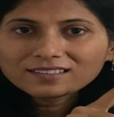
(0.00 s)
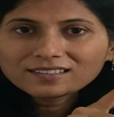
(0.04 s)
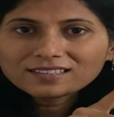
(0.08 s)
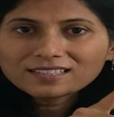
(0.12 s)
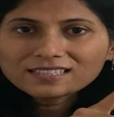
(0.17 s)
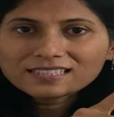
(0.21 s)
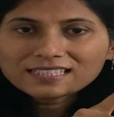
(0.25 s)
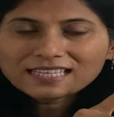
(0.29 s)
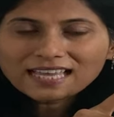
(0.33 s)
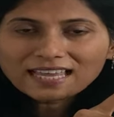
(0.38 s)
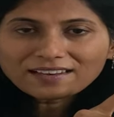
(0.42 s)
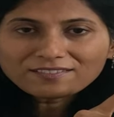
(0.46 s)

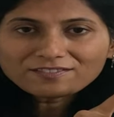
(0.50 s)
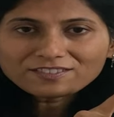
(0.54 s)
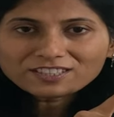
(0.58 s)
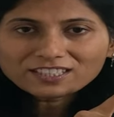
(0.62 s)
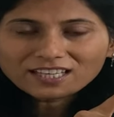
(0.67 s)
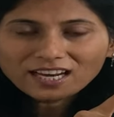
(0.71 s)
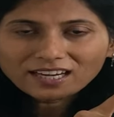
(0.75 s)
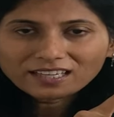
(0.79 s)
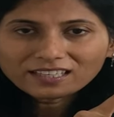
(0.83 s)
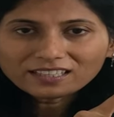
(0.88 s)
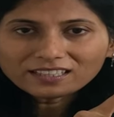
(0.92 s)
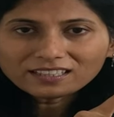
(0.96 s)

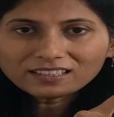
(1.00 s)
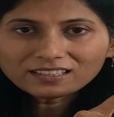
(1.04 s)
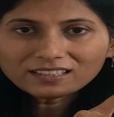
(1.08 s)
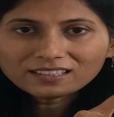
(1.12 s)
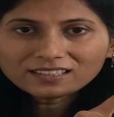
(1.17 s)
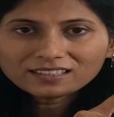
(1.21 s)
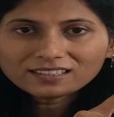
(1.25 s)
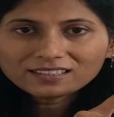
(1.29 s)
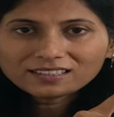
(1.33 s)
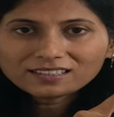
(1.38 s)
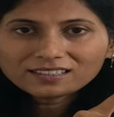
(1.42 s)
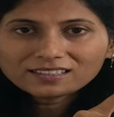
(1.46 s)
self-study
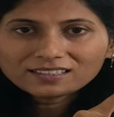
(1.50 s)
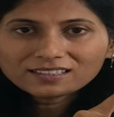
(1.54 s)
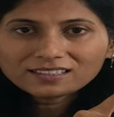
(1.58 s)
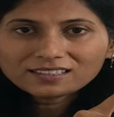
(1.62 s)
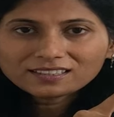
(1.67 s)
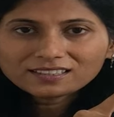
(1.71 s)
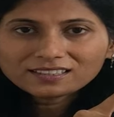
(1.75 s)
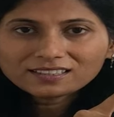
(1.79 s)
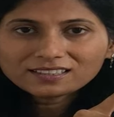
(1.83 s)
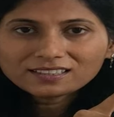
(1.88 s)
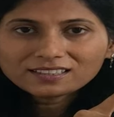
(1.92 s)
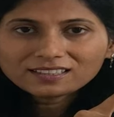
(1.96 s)

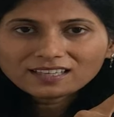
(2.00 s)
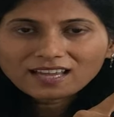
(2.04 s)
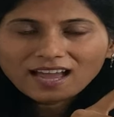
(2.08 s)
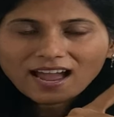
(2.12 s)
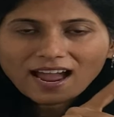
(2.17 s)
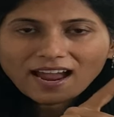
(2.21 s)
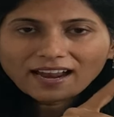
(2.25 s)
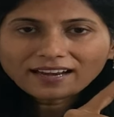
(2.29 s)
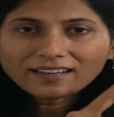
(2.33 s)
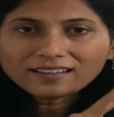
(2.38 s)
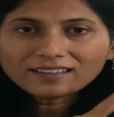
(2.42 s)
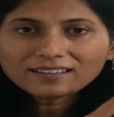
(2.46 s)

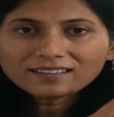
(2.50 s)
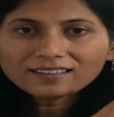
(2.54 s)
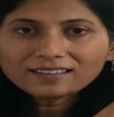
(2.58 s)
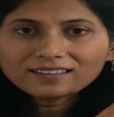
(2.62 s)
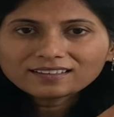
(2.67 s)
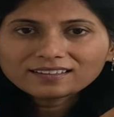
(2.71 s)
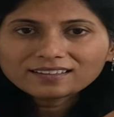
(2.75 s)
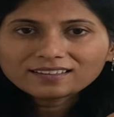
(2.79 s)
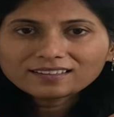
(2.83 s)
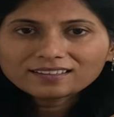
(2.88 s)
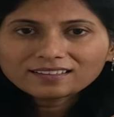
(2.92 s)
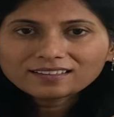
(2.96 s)
and
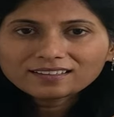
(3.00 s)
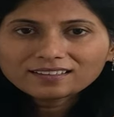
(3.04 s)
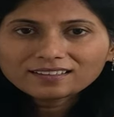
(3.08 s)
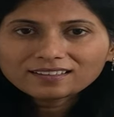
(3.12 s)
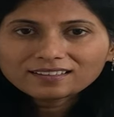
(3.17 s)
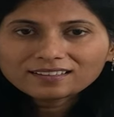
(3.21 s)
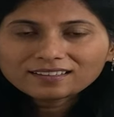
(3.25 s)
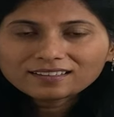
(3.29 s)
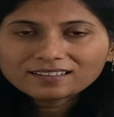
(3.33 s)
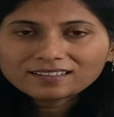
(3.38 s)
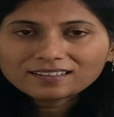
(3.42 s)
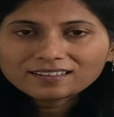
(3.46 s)

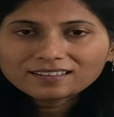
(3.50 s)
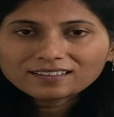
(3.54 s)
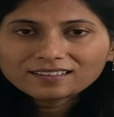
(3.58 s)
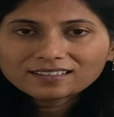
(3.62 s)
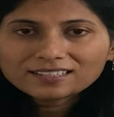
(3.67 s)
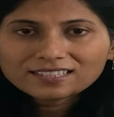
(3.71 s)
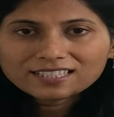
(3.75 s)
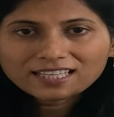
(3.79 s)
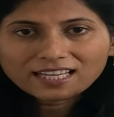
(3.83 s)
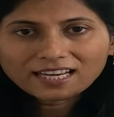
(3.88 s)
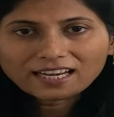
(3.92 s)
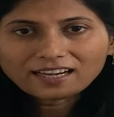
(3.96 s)

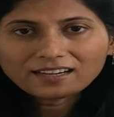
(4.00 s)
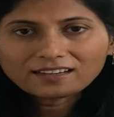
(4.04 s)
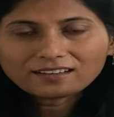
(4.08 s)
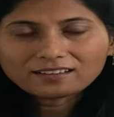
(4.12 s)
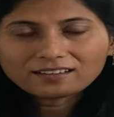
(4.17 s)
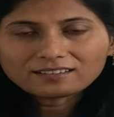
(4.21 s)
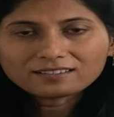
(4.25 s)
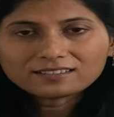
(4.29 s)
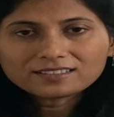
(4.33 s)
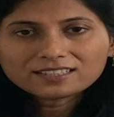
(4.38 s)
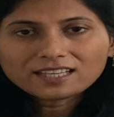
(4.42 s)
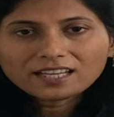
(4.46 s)
surrender,
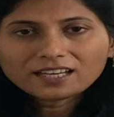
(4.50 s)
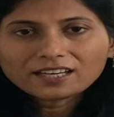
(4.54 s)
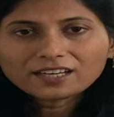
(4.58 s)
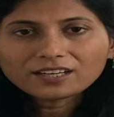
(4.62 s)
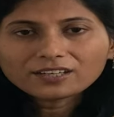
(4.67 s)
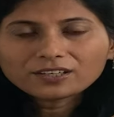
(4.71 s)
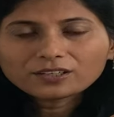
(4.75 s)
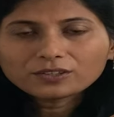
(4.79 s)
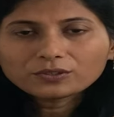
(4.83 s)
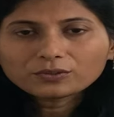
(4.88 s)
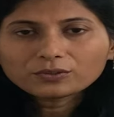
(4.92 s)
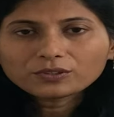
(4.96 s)

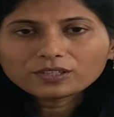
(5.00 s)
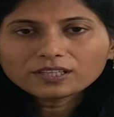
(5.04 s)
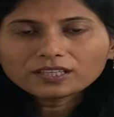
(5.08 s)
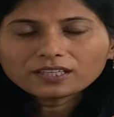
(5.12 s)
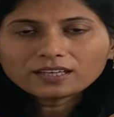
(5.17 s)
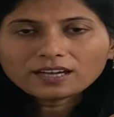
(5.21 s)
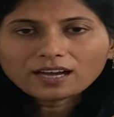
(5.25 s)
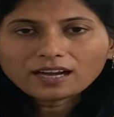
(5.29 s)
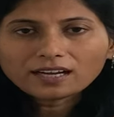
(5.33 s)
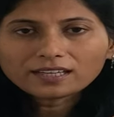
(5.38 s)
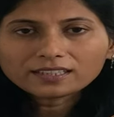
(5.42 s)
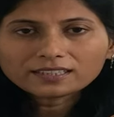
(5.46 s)
surrender to the
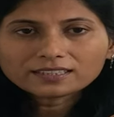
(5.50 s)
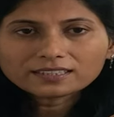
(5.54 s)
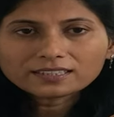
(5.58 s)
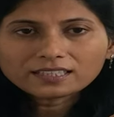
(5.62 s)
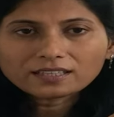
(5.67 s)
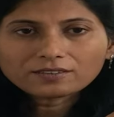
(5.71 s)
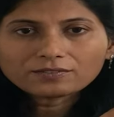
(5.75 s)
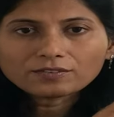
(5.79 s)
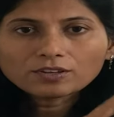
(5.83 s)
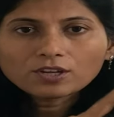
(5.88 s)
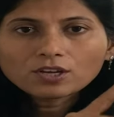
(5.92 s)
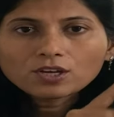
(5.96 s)
higher
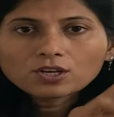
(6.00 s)
self.